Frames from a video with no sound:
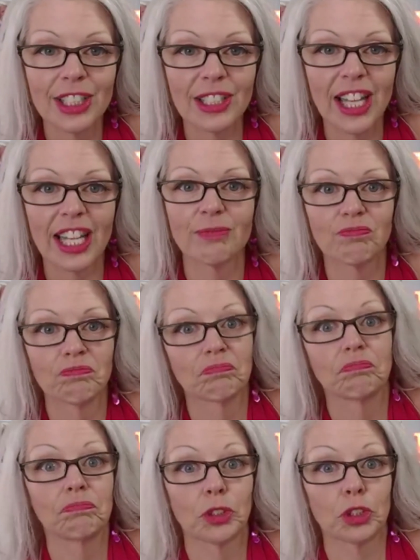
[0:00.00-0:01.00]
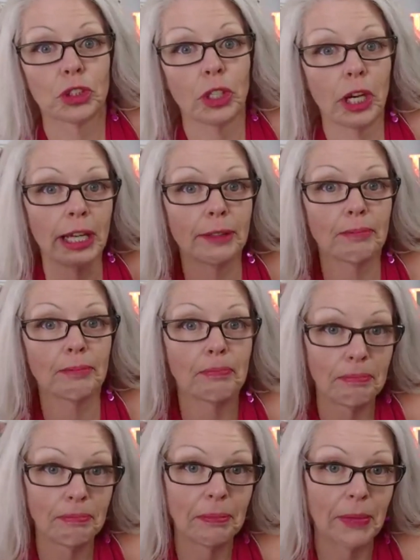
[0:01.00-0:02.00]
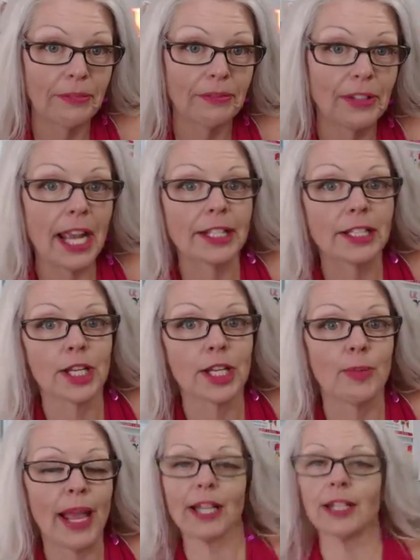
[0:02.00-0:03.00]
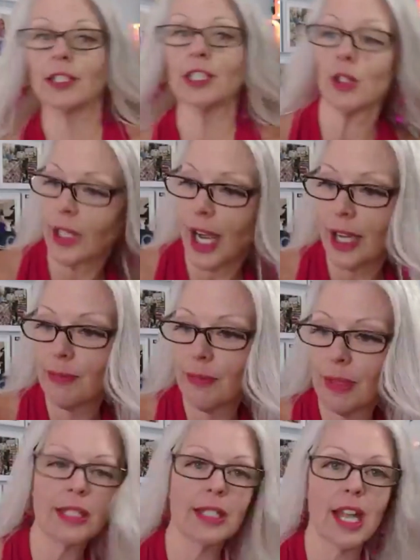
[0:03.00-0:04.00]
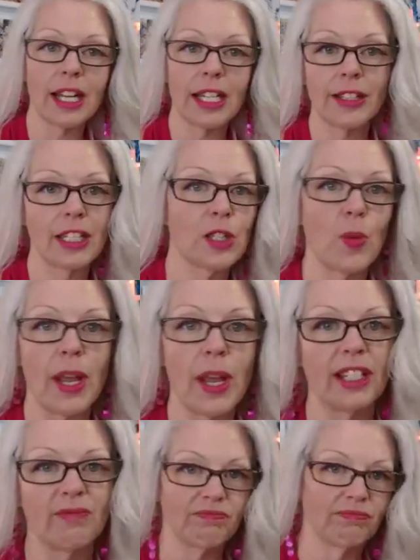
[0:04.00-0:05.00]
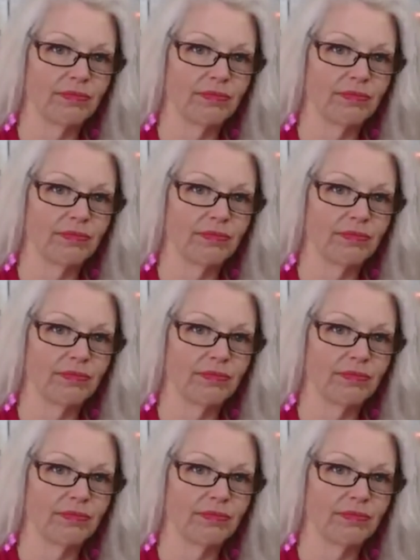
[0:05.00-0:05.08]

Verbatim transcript: You're like, screw it, I gained 2 pounds, or I've been stuck at this weight.